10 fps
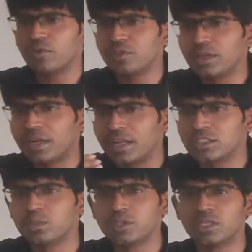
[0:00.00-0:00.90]
of the
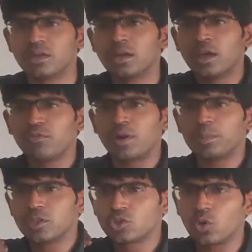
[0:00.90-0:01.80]
transmission,
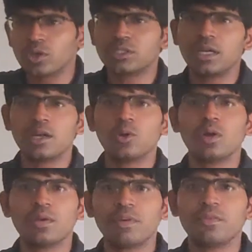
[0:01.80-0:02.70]
from the source end
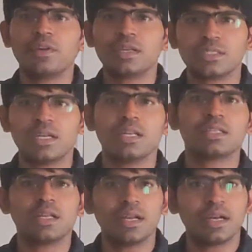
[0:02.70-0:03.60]
only when we are
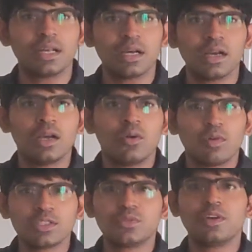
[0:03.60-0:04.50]
sending the data,
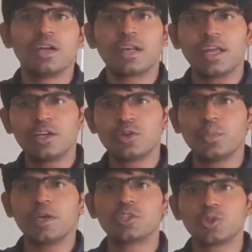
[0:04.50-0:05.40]
once we are trying
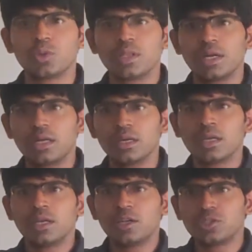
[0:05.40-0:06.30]
to make sure that
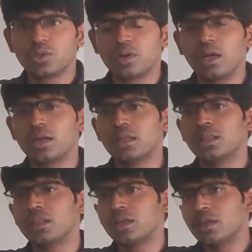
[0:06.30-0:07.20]
it should not,
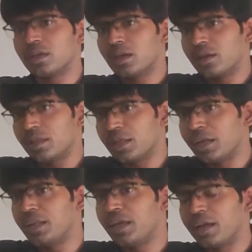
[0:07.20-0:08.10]

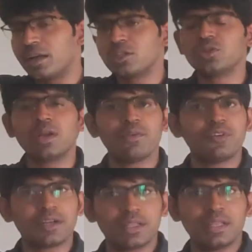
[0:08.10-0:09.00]
any error should
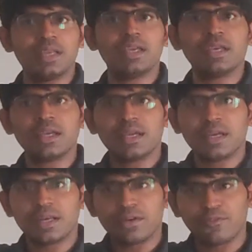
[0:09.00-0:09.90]
affect the
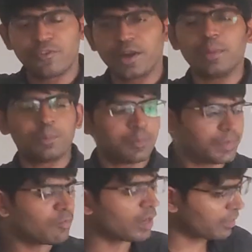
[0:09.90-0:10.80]

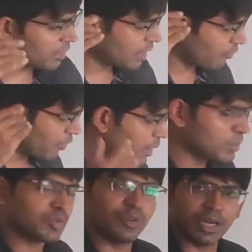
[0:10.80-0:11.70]
frame, whatever the
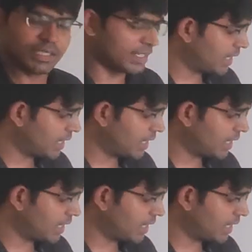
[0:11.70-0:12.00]
frames we are